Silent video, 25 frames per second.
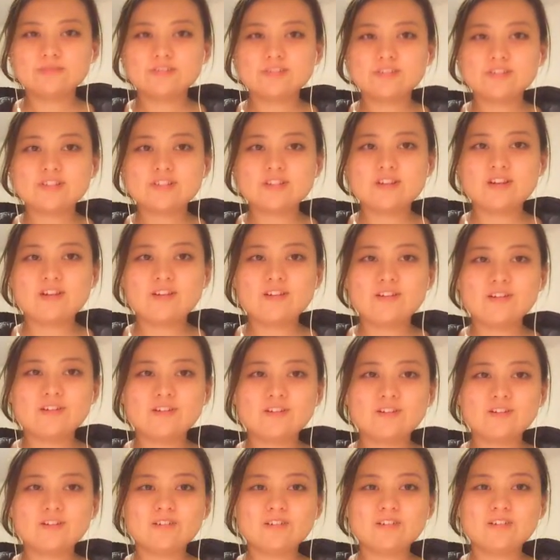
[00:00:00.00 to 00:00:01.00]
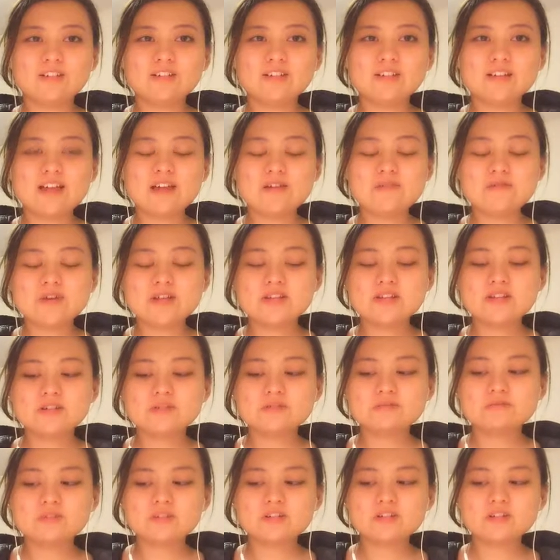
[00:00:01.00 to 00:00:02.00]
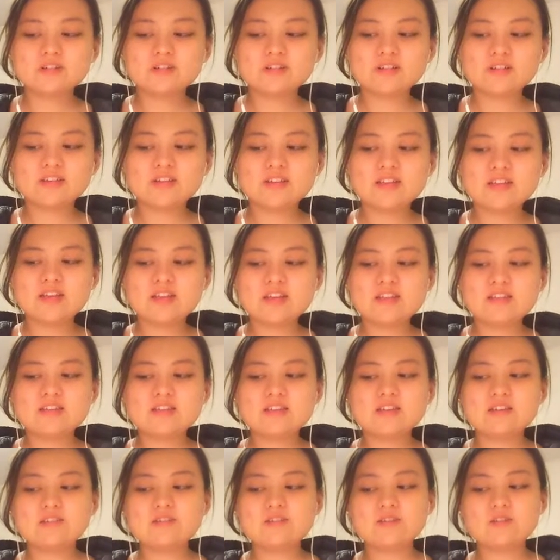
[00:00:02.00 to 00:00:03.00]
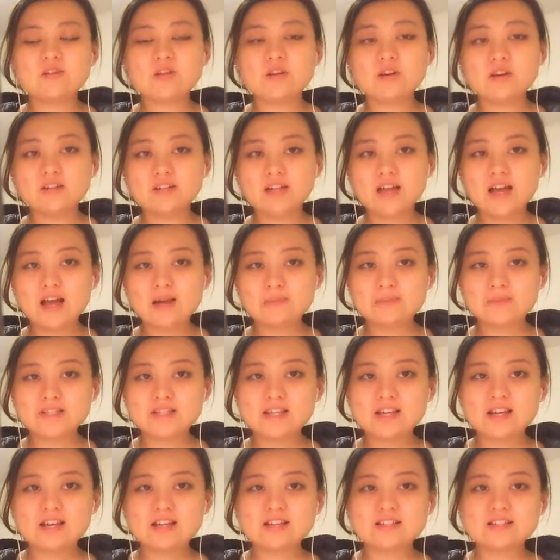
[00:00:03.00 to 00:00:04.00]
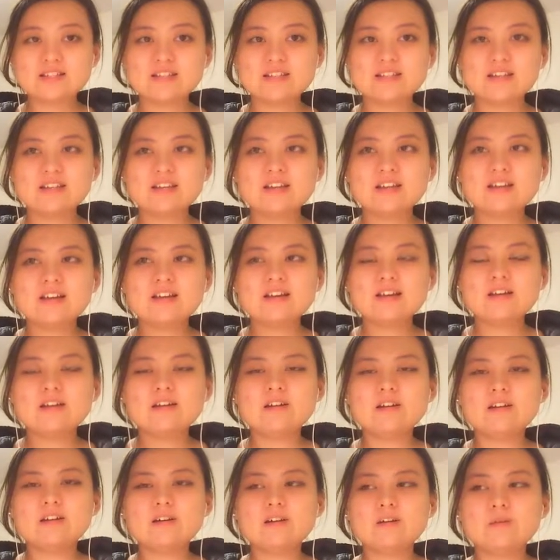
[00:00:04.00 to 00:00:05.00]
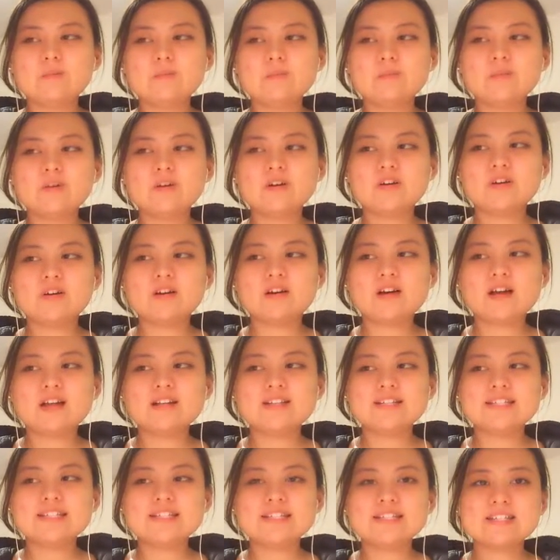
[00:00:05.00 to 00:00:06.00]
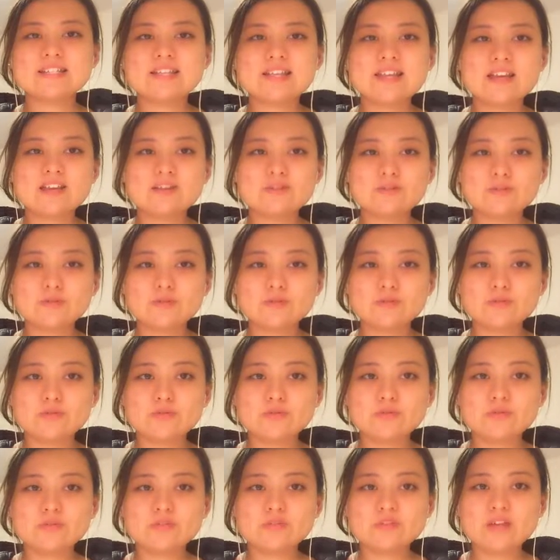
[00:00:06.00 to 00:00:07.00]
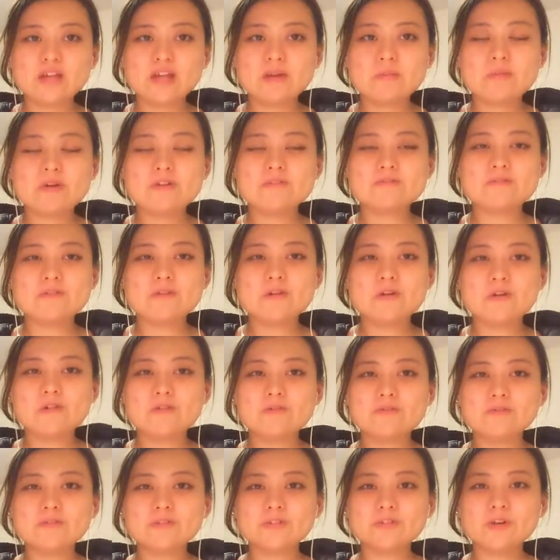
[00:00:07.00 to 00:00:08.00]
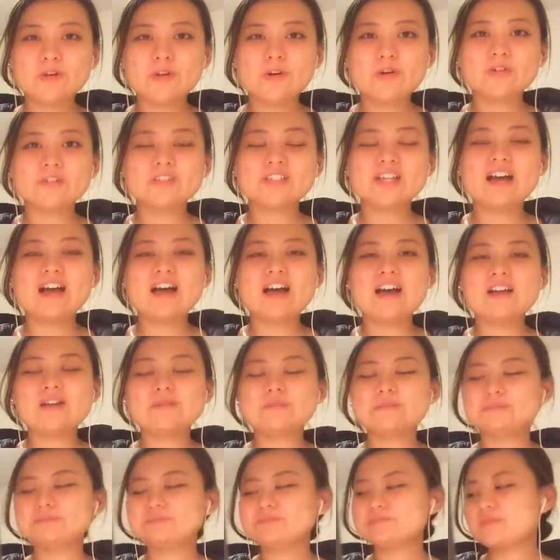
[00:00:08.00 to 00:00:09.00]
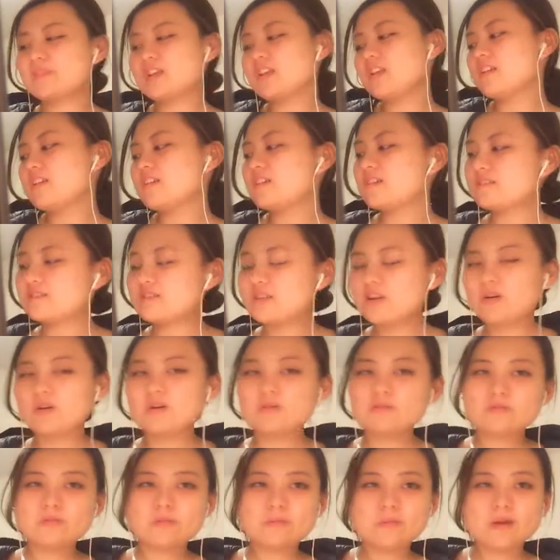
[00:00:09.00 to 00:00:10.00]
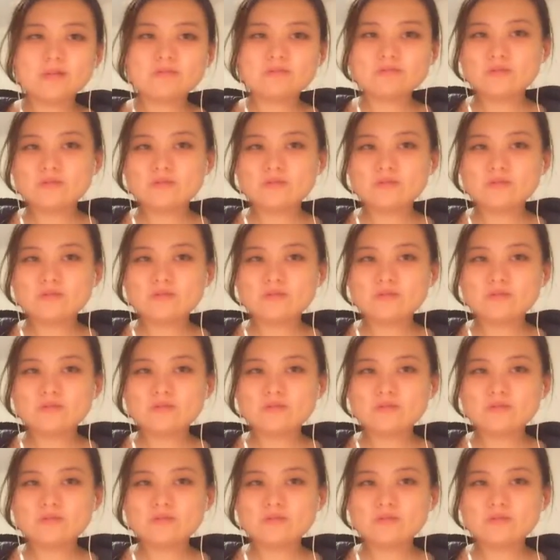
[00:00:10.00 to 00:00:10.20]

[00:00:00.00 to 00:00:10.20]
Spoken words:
So I went to work, and then you got upset, but I didn't get to look at my phone for the whole time. Sorry for my